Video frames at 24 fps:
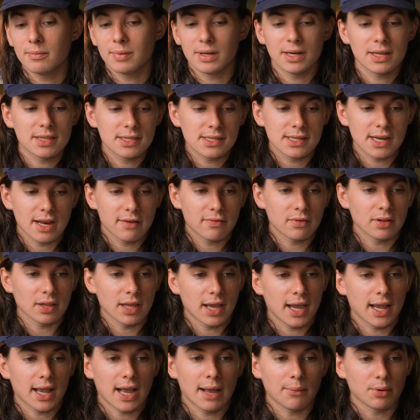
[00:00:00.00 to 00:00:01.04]
but it's never
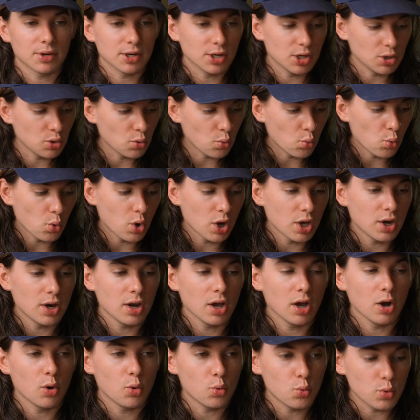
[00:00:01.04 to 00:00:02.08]
like I'm going to do one
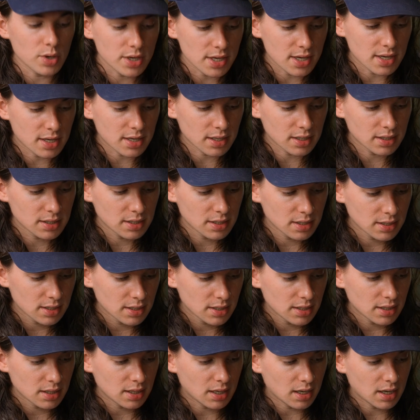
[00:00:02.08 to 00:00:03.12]
a week,
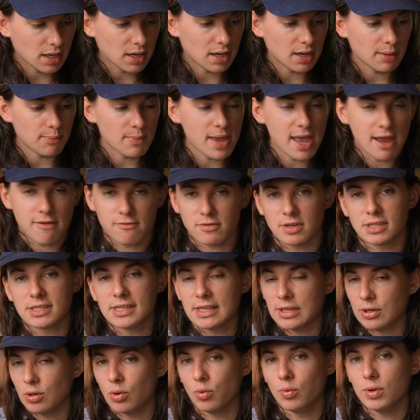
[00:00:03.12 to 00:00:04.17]
every
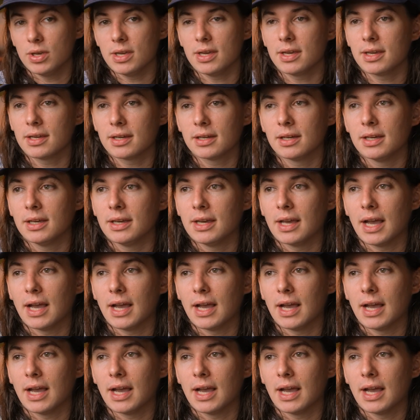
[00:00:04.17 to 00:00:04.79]
single week.